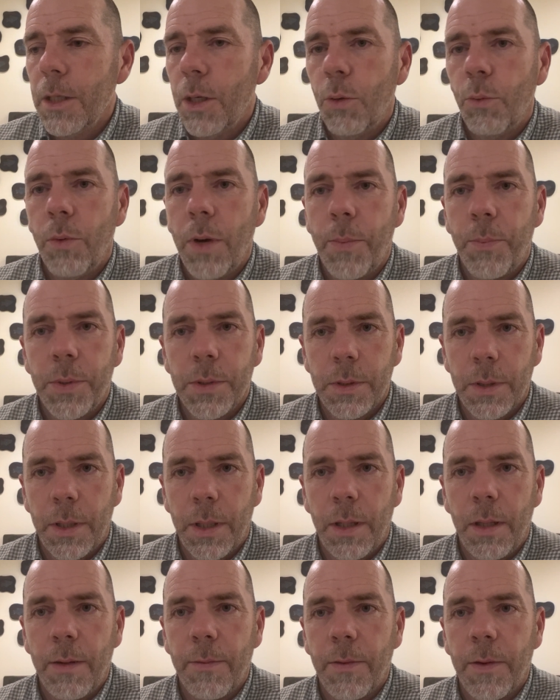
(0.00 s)

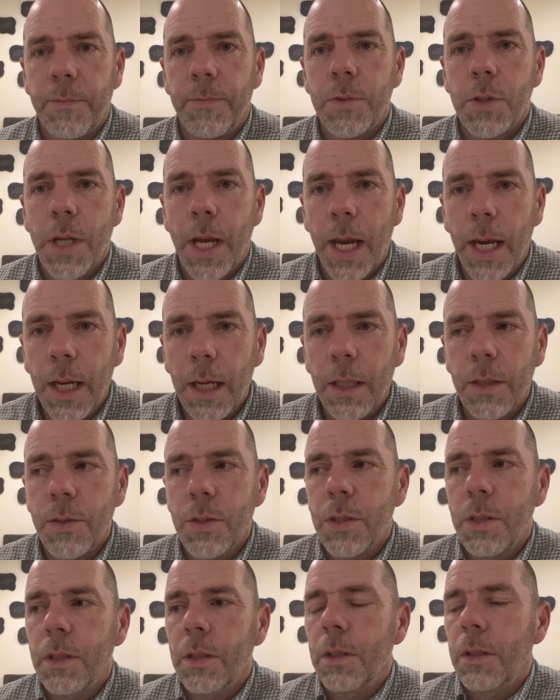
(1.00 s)
representative of
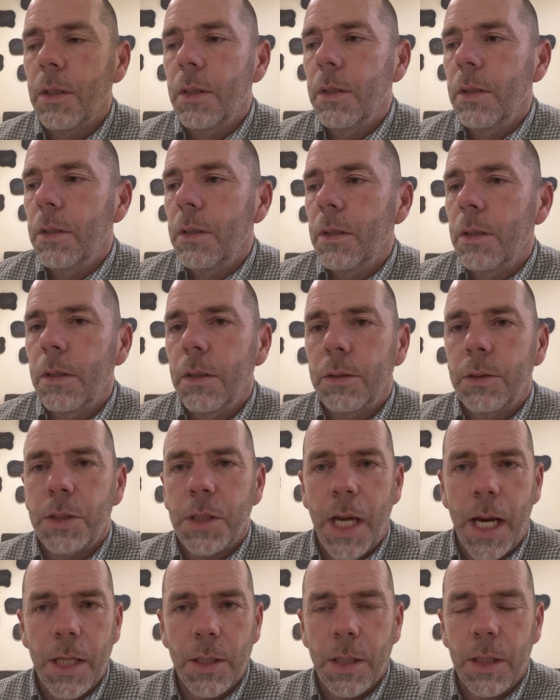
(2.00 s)
change,
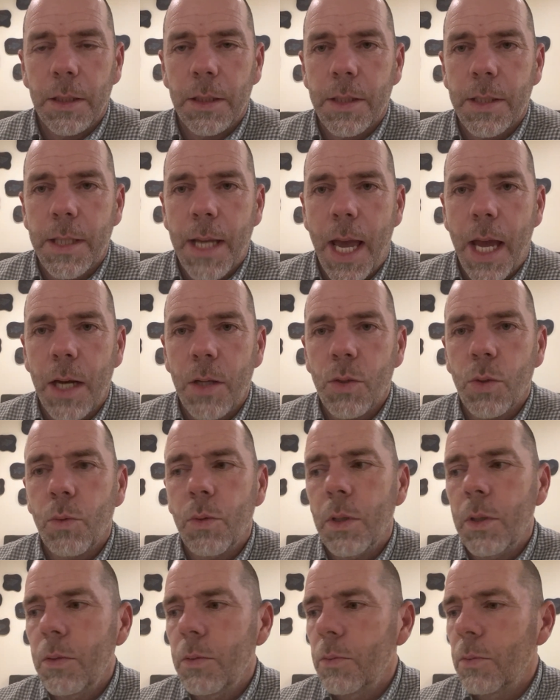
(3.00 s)
changing the status
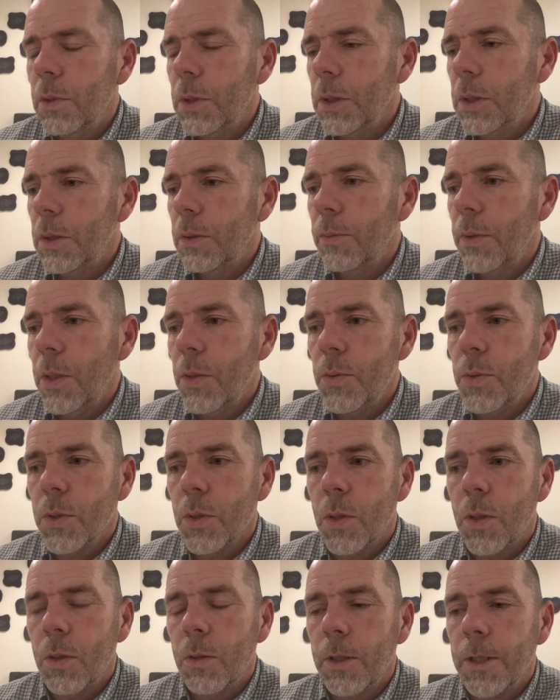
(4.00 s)
quo. Those
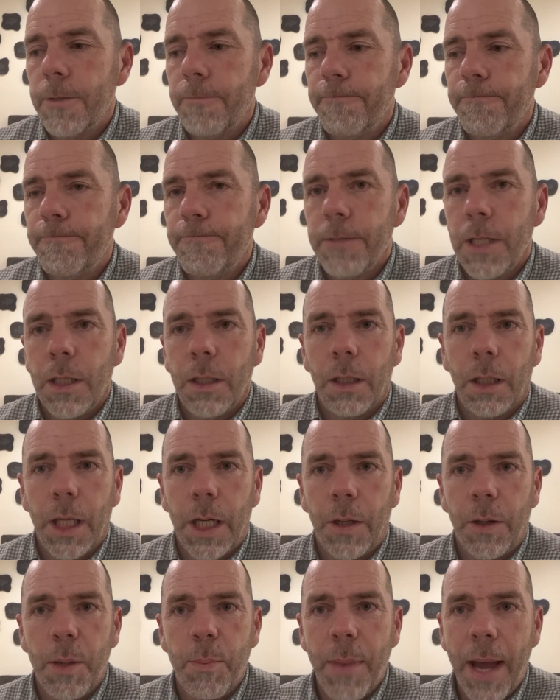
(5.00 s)
are
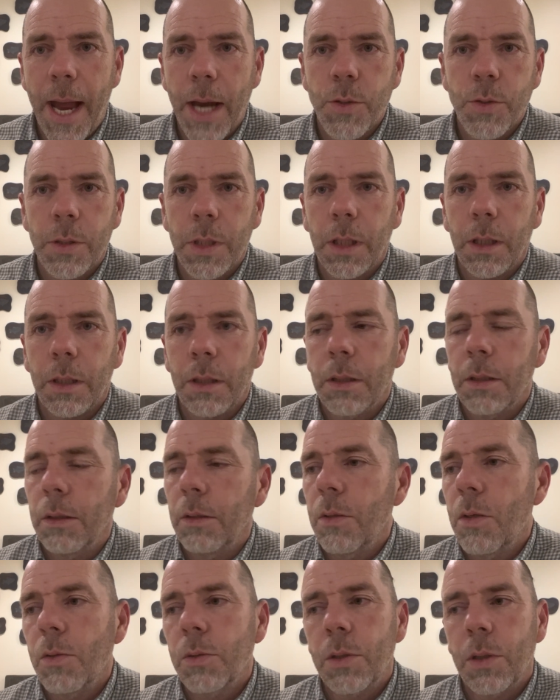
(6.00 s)
Larry Patrick,
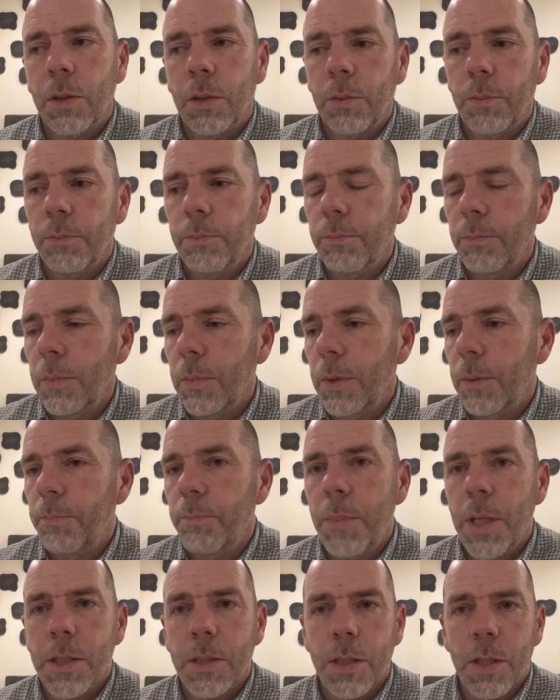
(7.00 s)
long-term
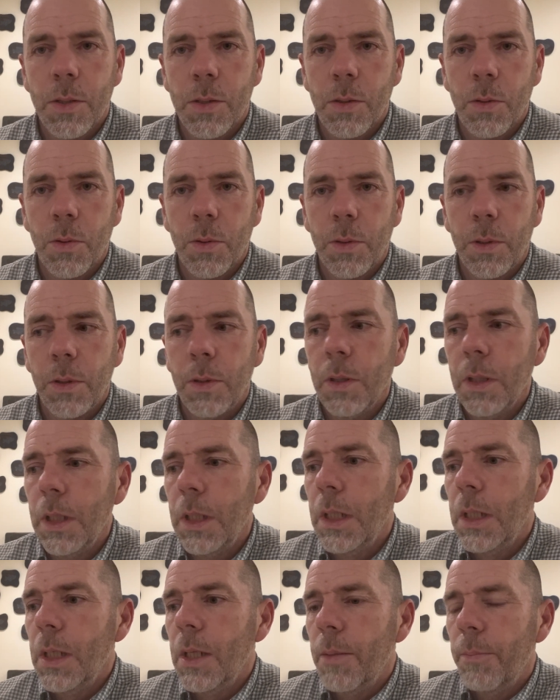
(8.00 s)
business owner,
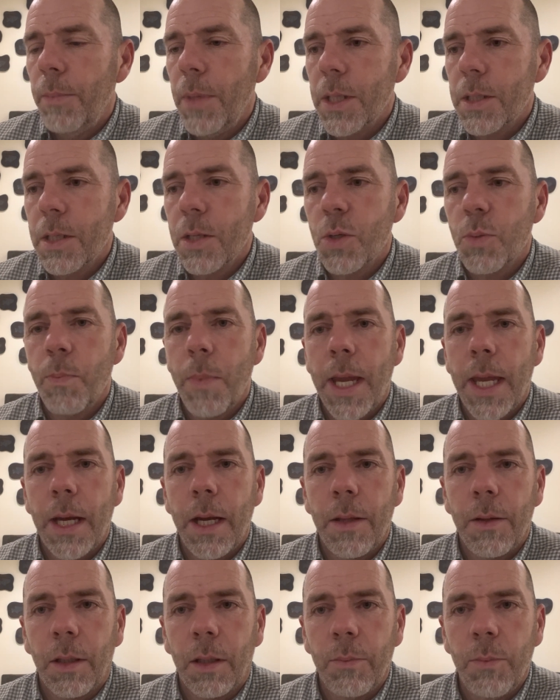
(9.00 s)
businessman
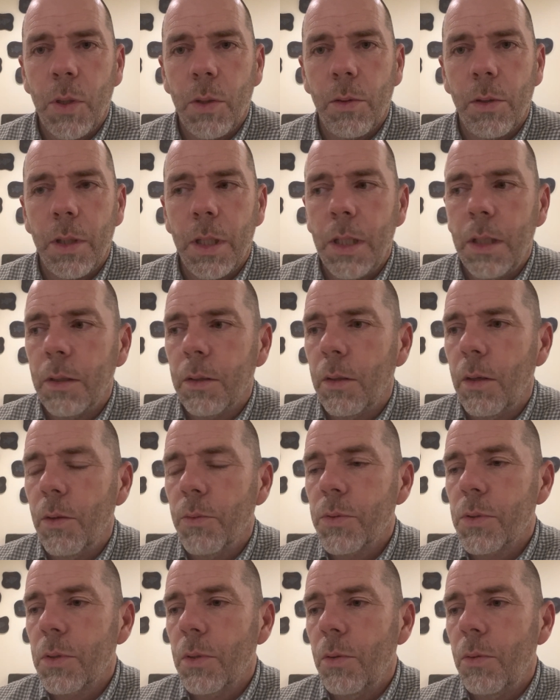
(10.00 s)
in the community,
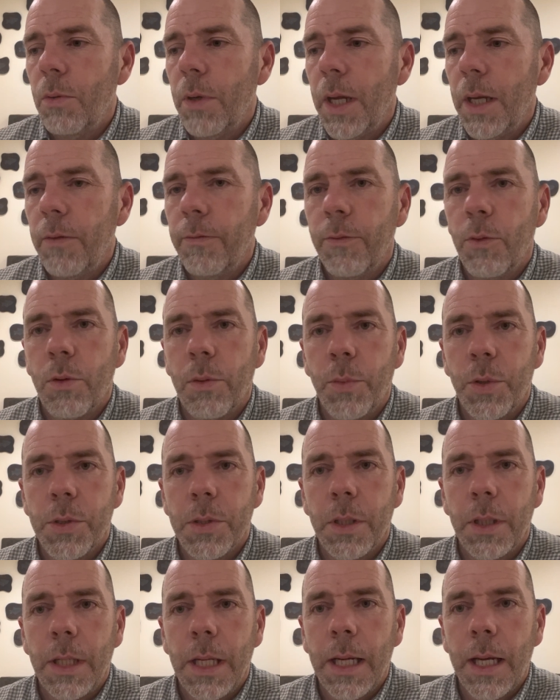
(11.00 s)
also a former
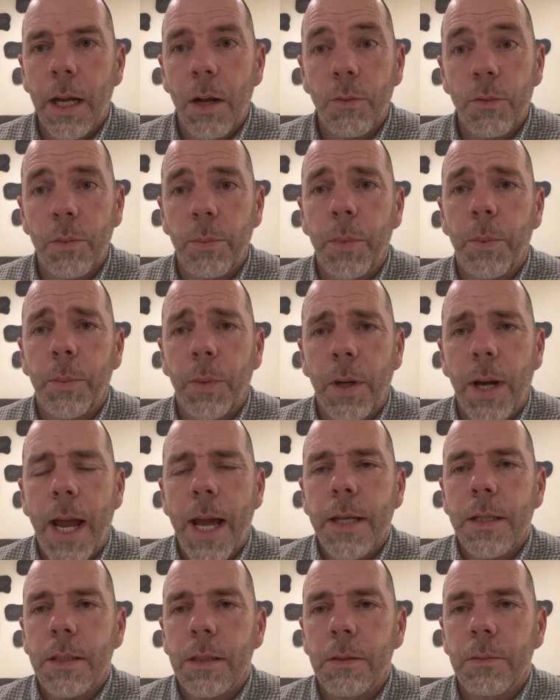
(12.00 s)
city council member
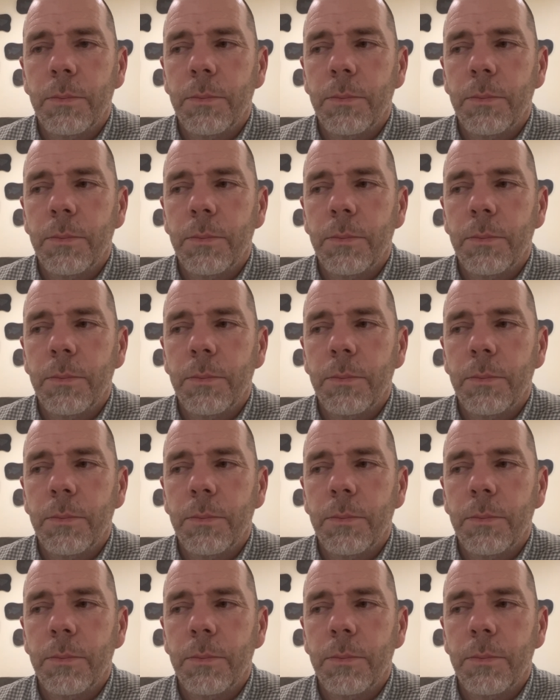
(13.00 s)
at